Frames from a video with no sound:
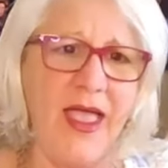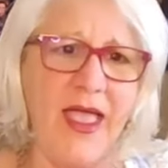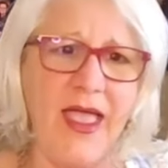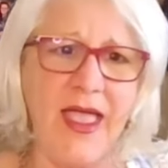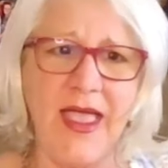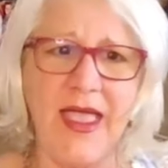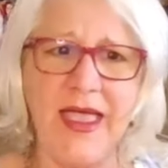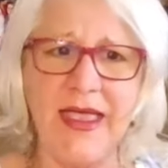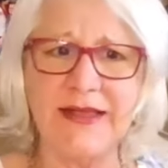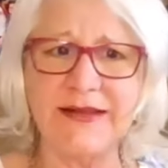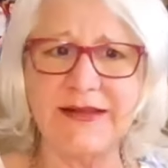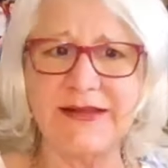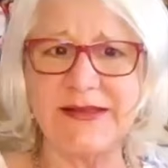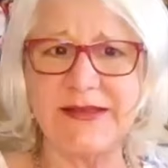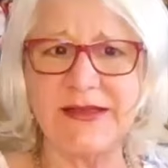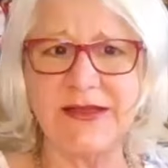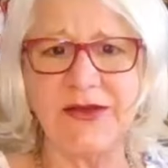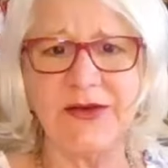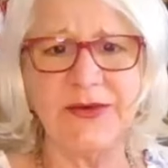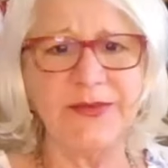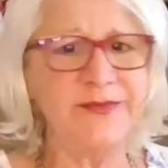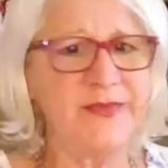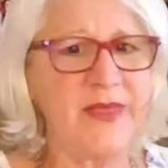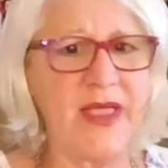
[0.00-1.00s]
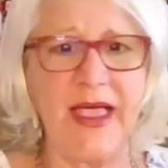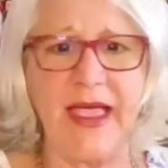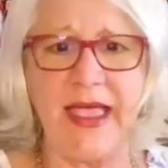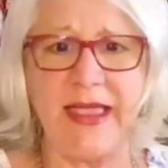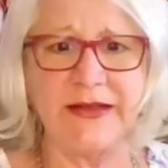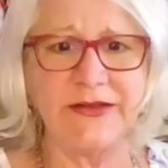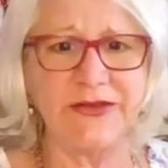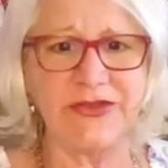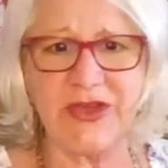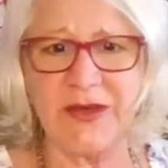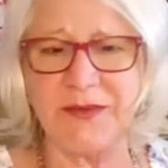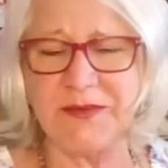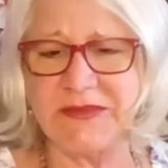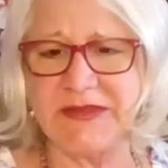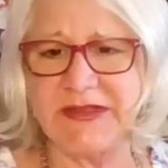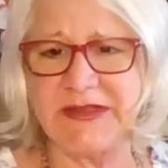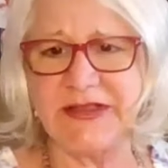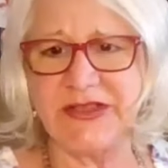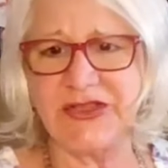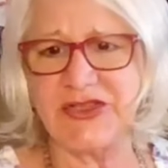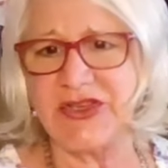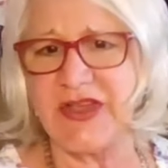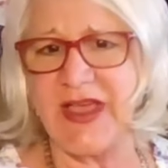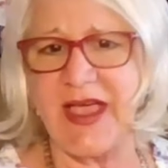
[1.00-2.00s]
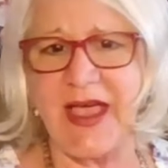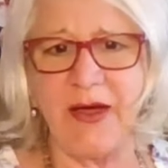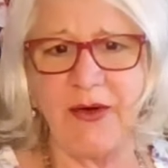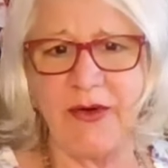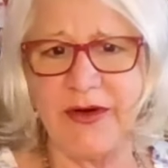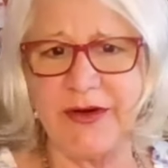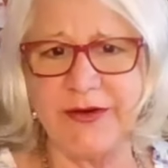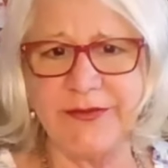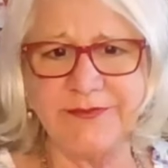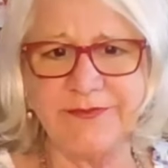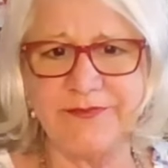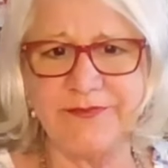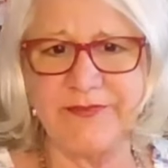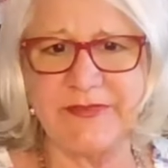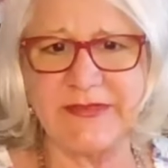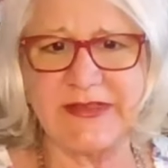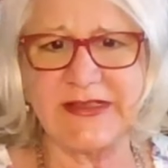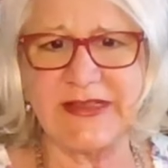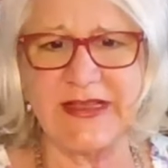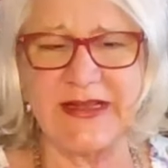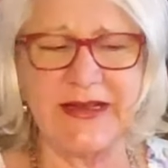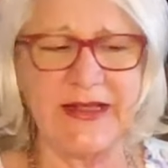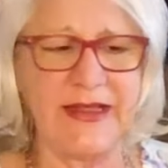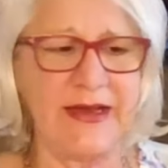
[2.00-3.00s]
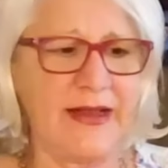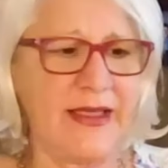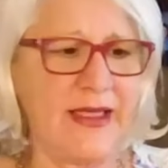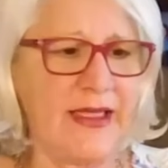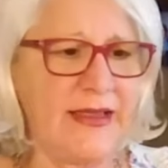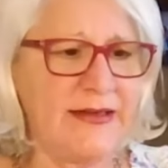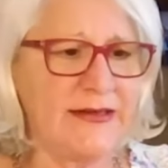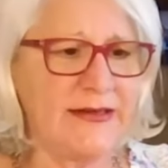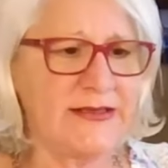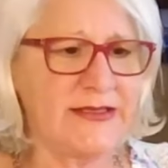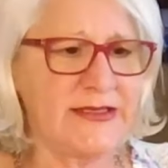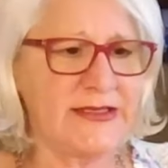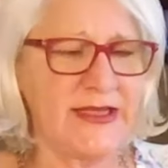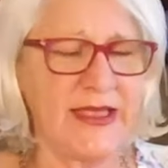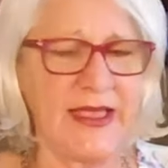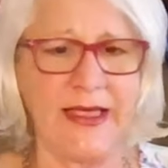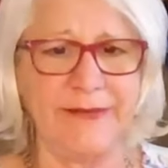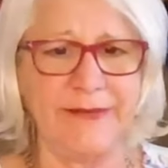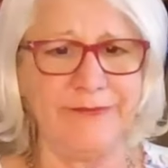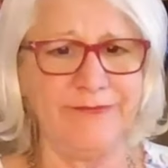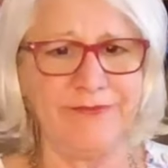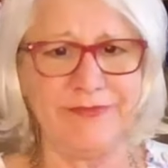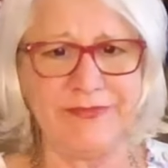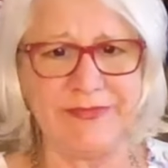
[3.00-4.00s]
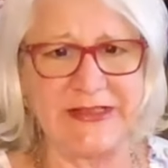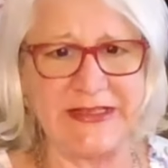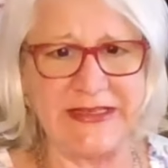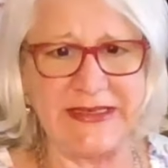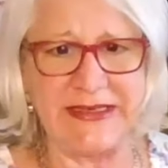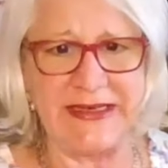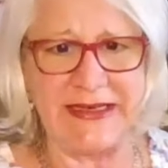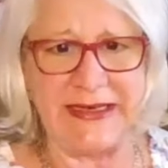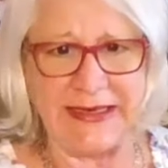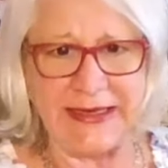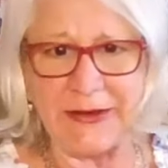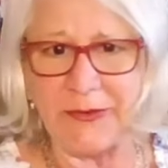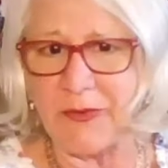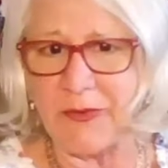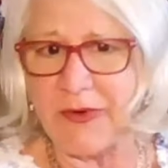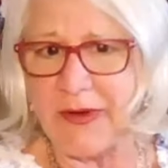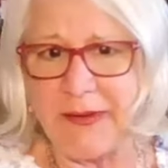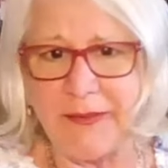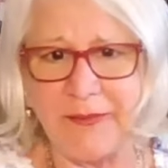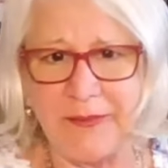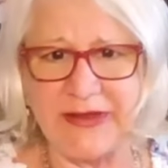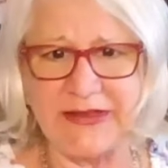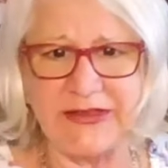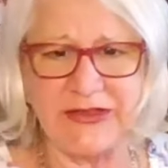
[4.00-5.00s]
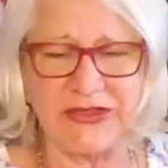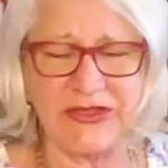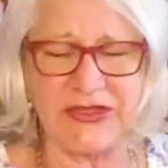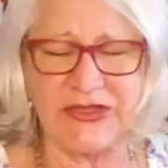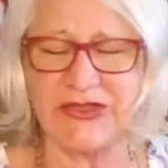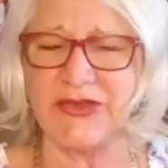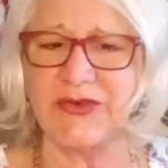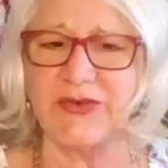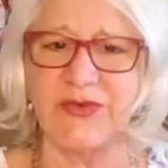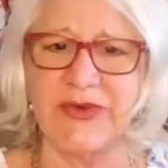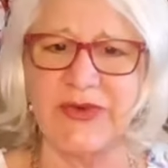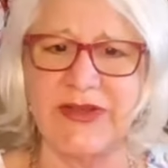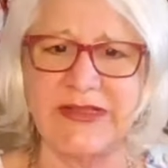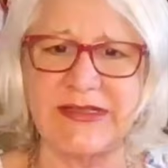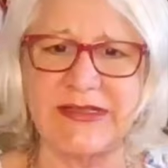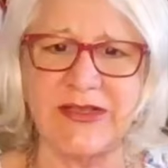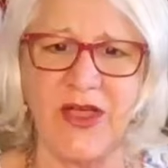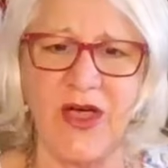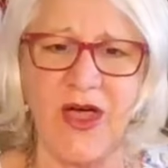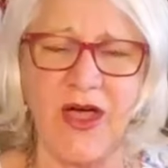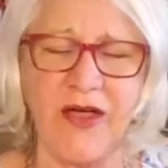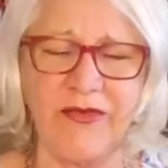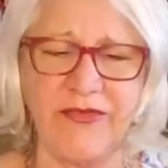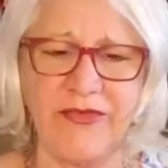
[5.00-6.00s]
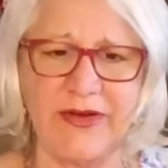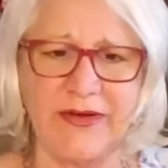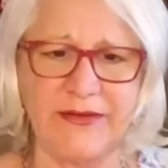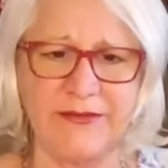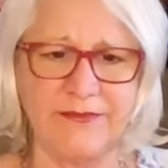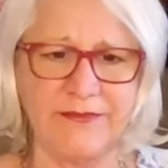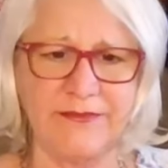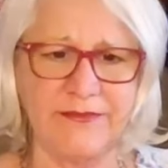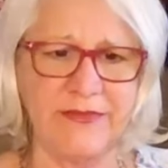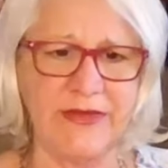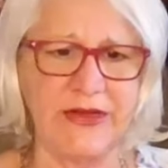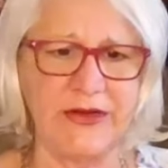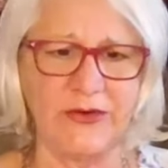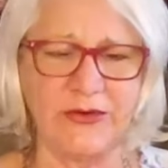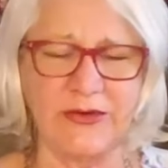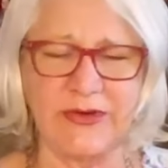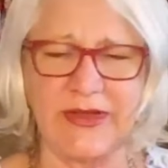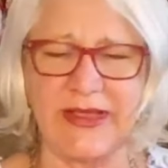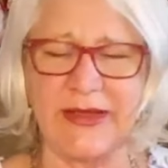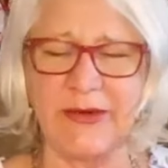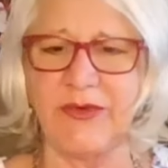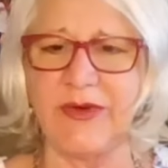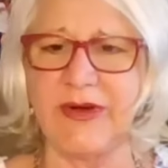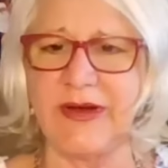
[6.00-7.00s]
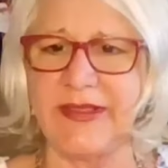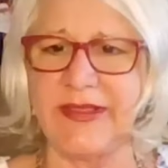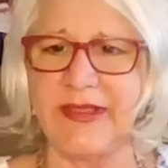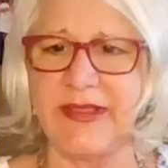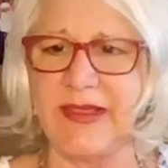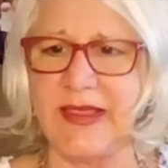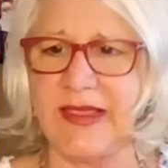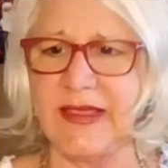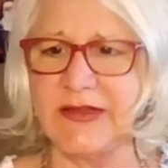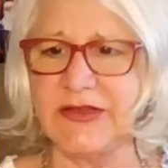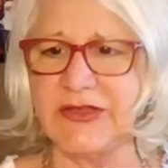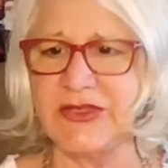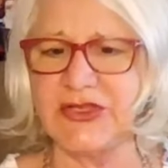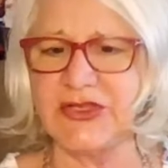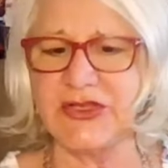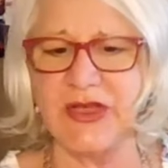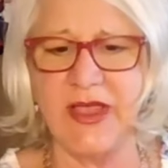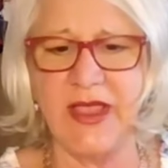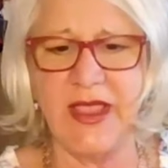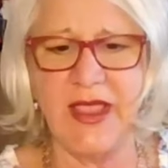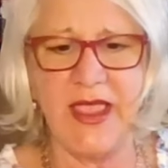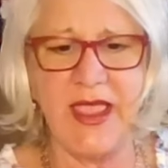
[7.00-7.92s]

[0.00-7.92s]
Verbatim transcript: And so I jumped in the shower Sunday night. Uh, didn't need one, but just to rinse off and, you know, get rid of the itch.